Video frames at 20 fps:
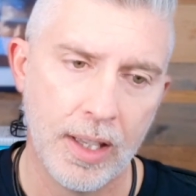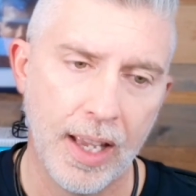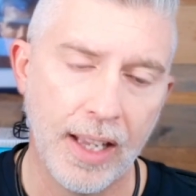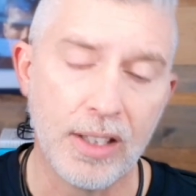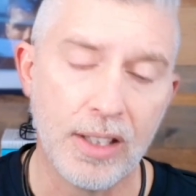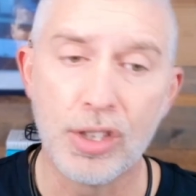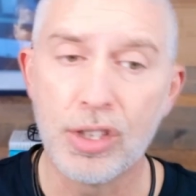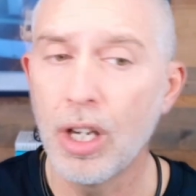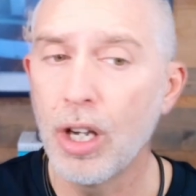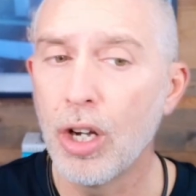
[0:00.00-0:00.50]

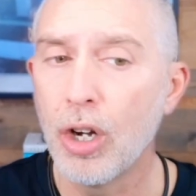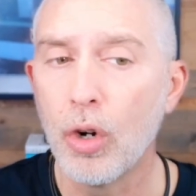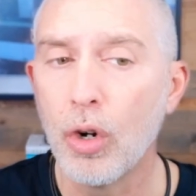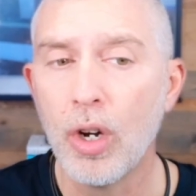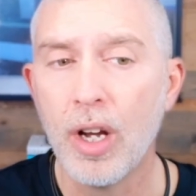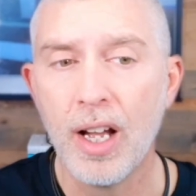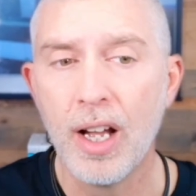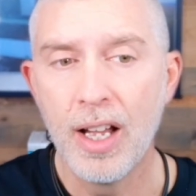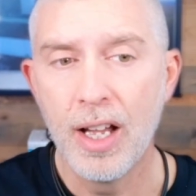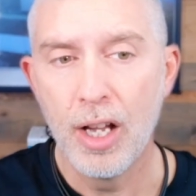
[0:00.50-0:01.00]
And
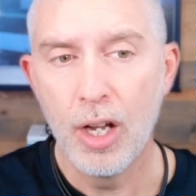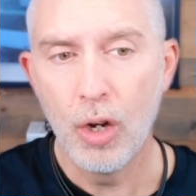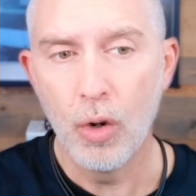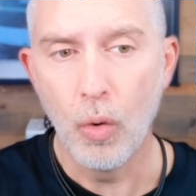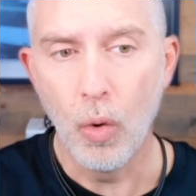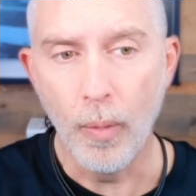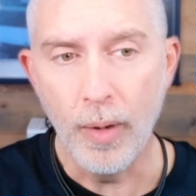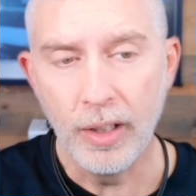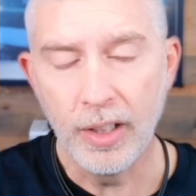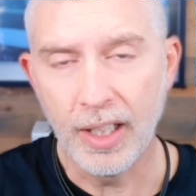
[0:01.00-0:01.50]
so
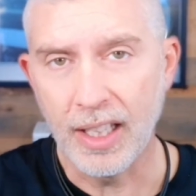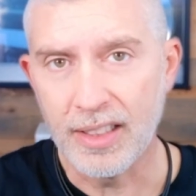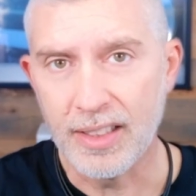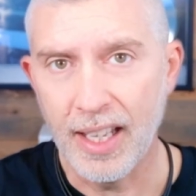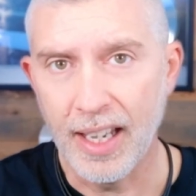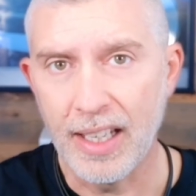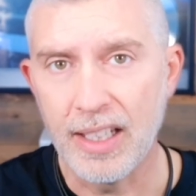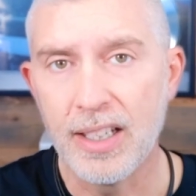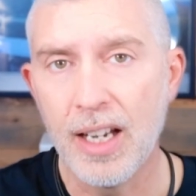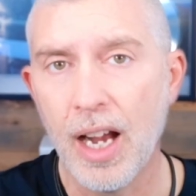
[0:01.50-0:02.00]
when we look at
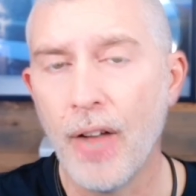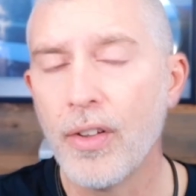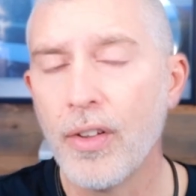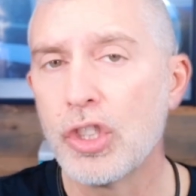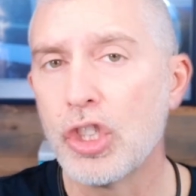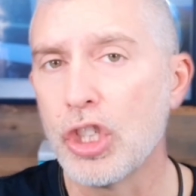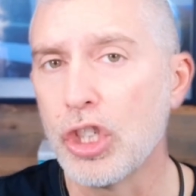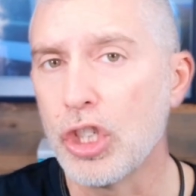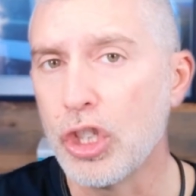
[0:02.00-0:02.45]
technology,